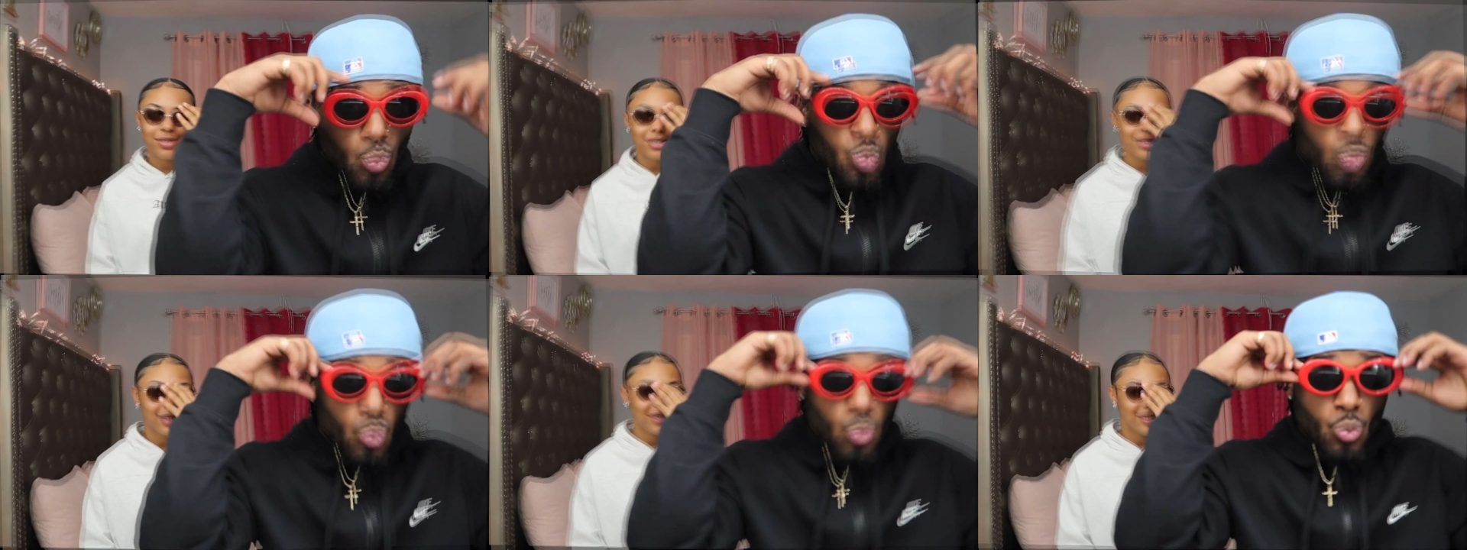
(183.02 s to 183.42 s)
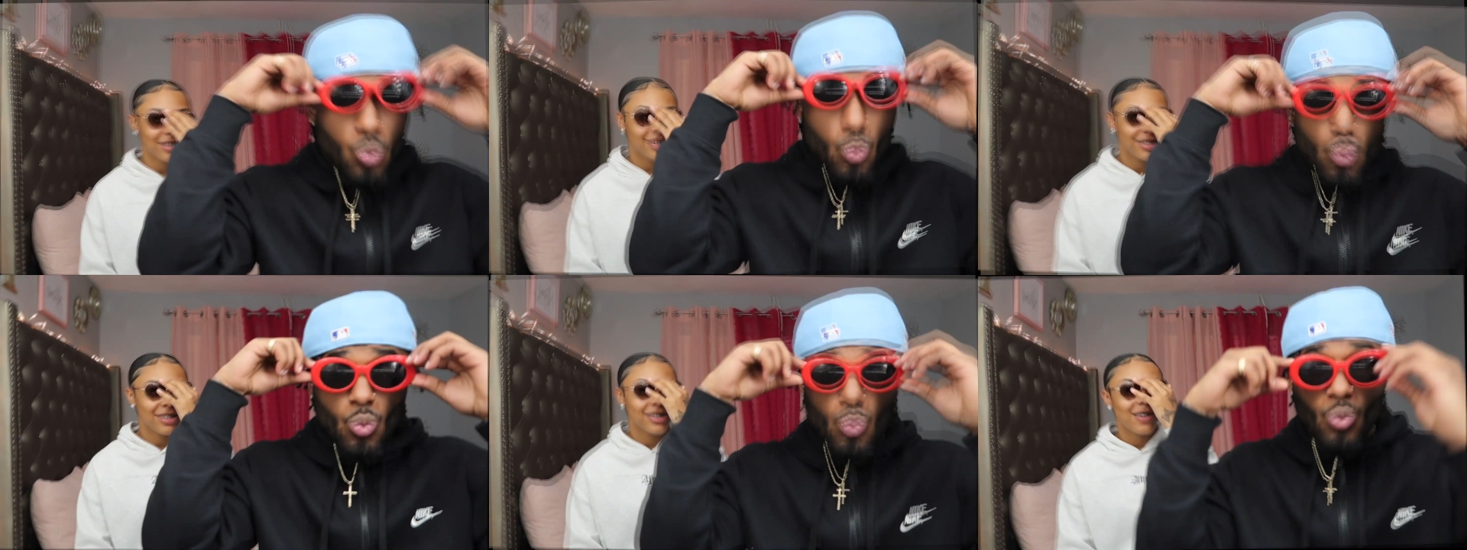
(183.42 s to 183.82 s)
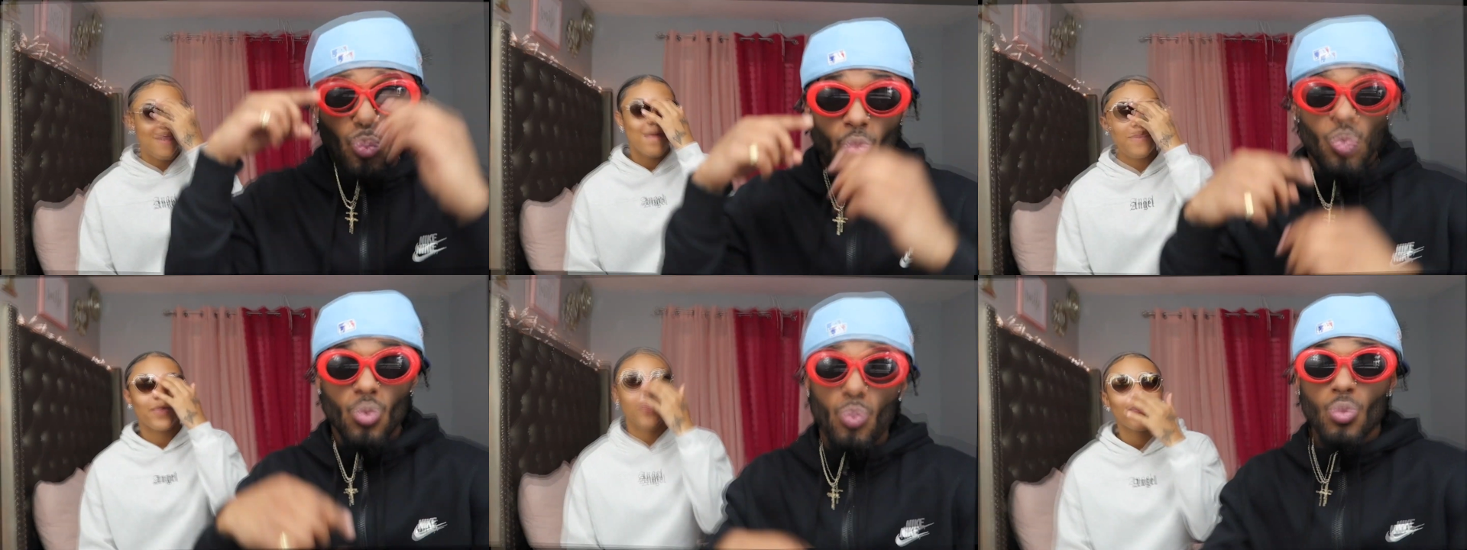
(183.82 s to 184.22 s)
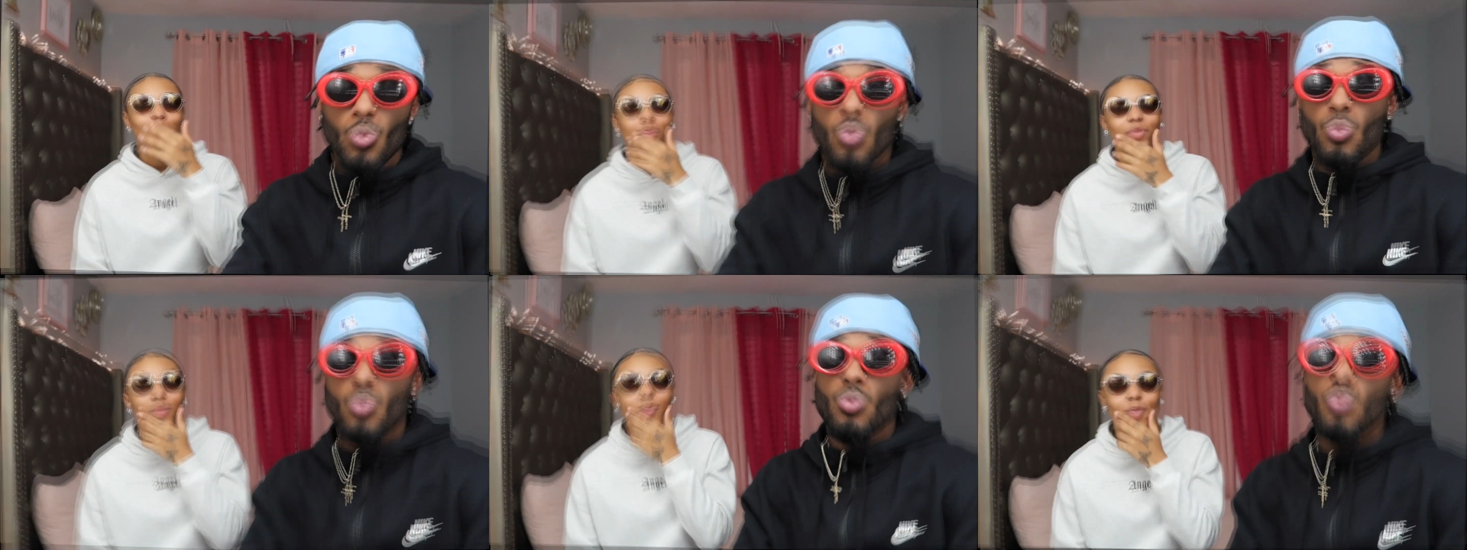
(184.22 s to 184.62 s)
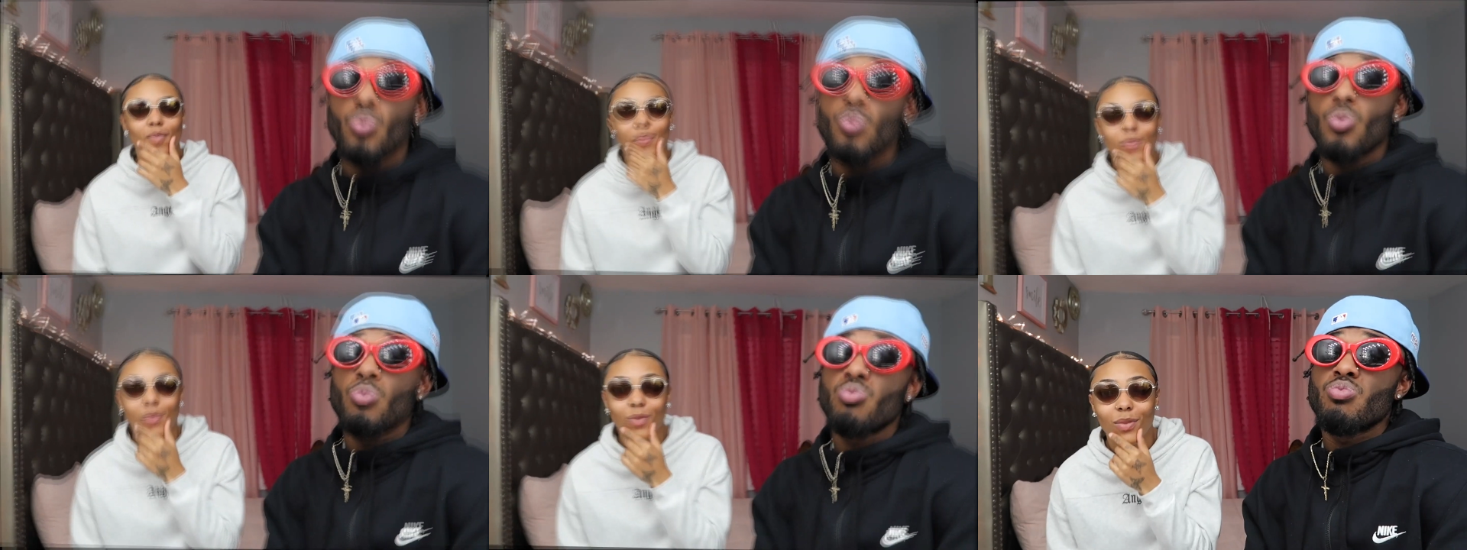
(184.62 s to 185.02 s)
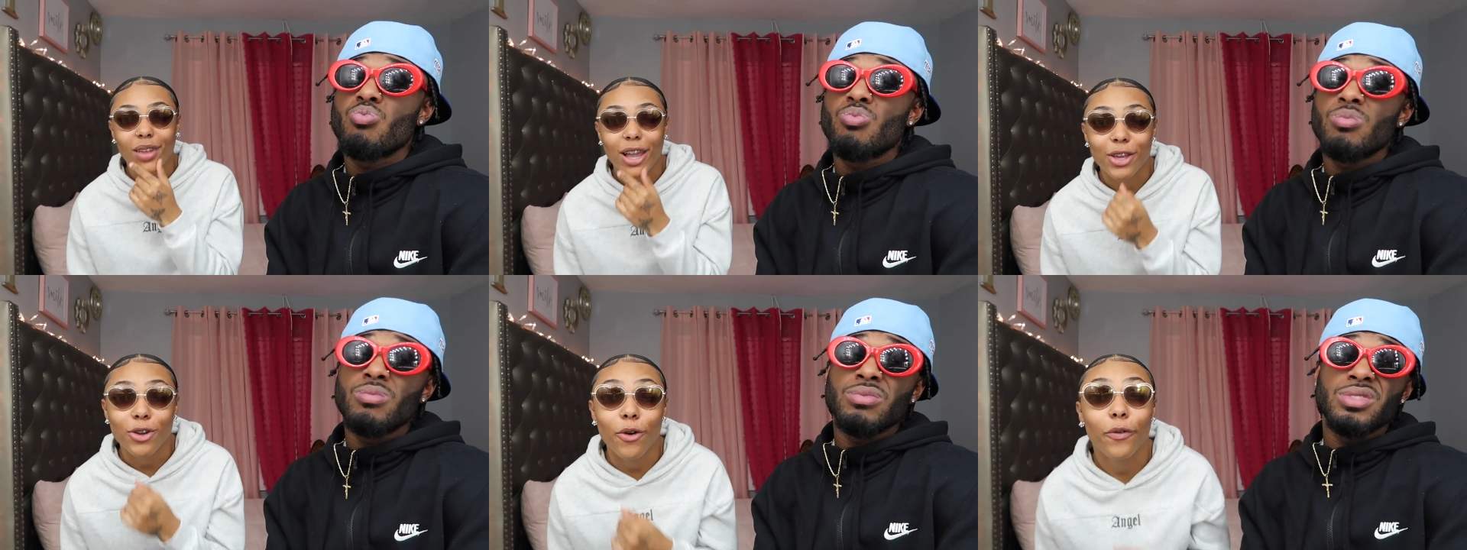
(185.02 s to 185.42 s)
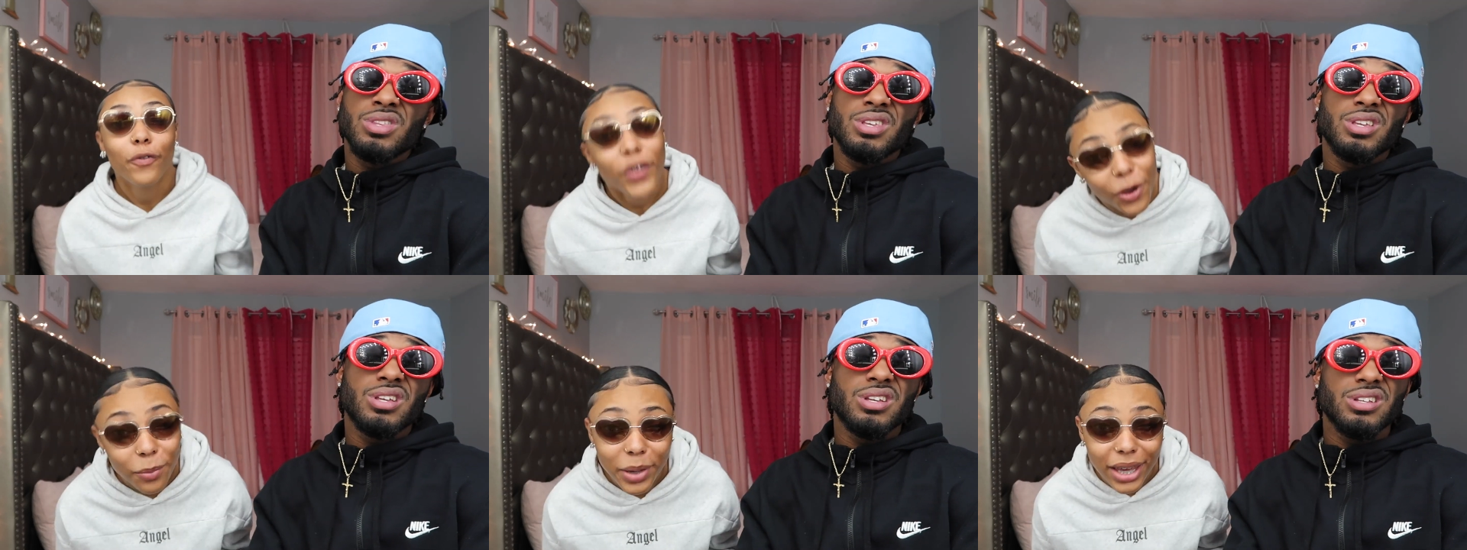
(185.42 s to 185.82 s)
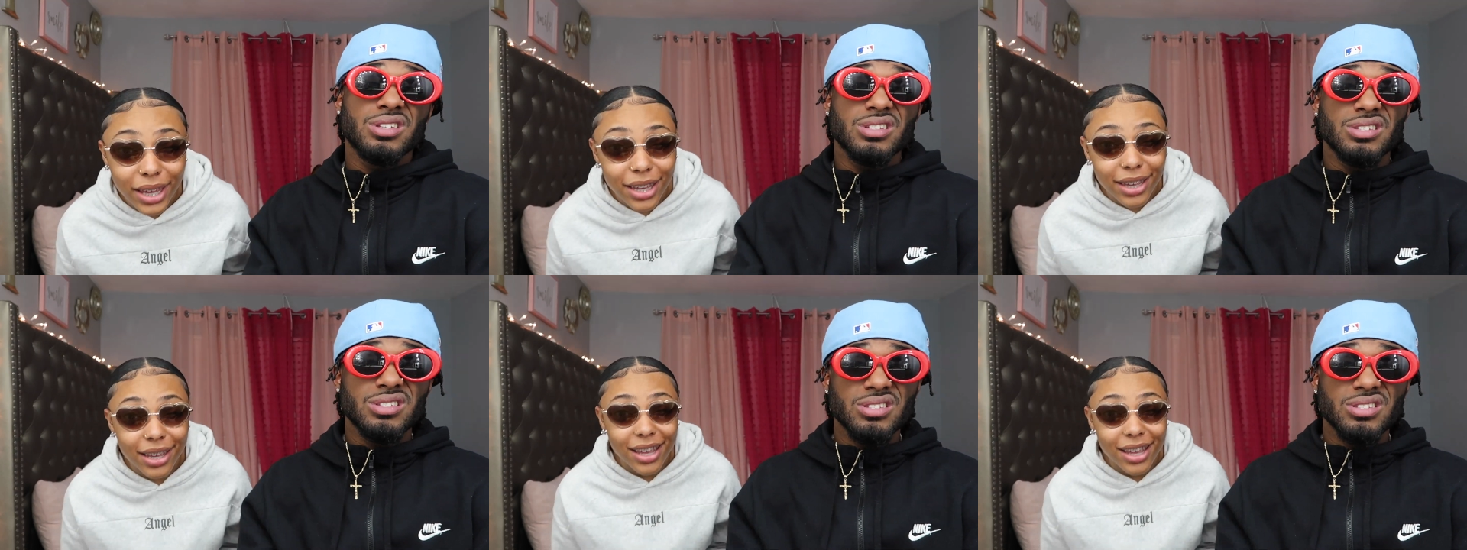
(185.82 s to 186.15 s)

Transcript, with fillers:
Speaker 1: bitch lit again. All my niggas buy their own shit. You feel me? Pitching.